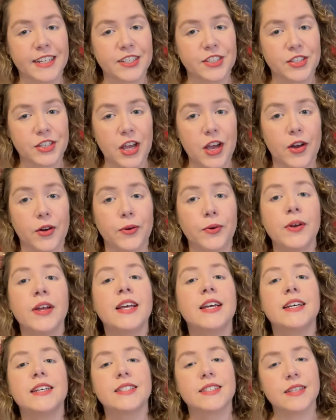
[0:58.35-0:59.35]
so
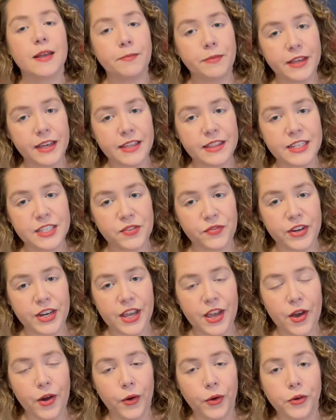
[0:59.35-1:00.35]
something in this
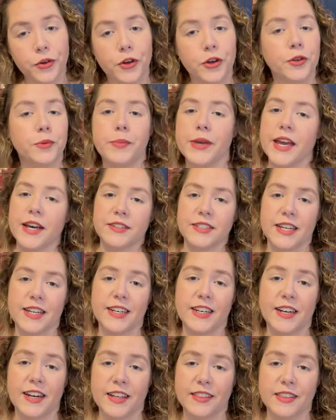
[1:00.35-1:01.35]
video could be
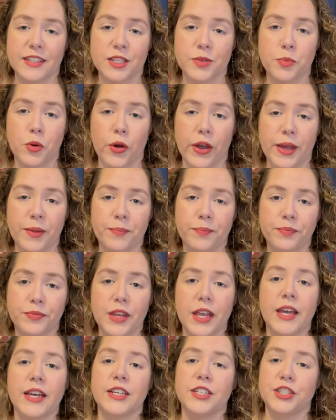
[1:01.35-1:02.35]
outdated at this point.
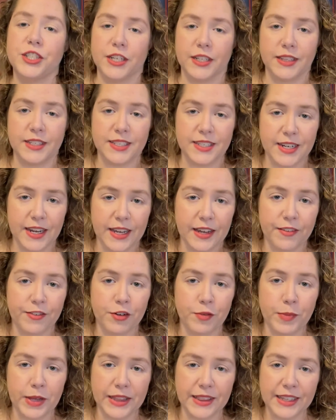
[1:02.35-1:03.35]
Check the state
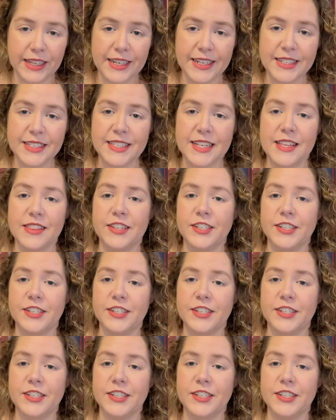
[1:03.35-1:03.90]
government links in the